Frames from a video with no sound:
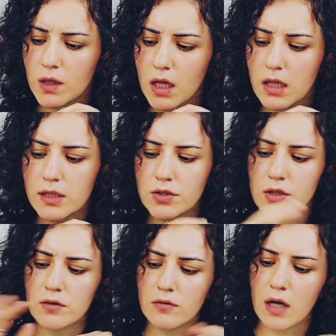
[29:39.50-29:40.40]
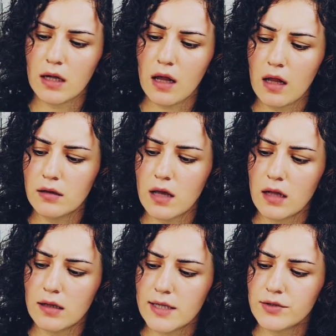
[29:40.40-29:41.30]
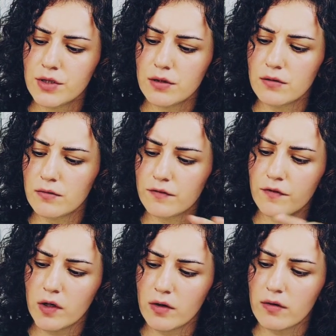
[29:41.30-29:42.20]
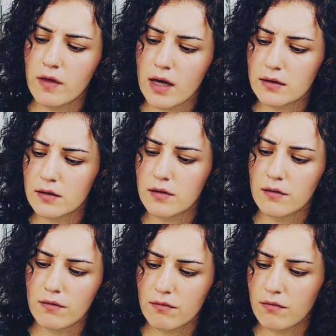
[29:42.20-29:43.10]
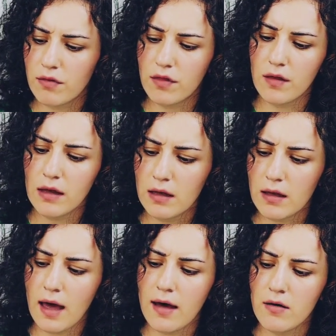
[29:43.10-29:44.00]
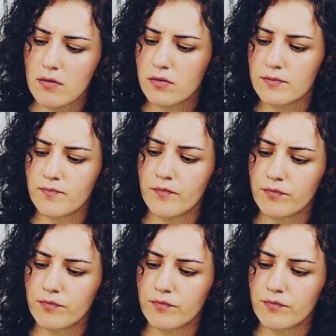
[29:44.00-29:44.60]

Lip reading: I'll let you figure that thing out,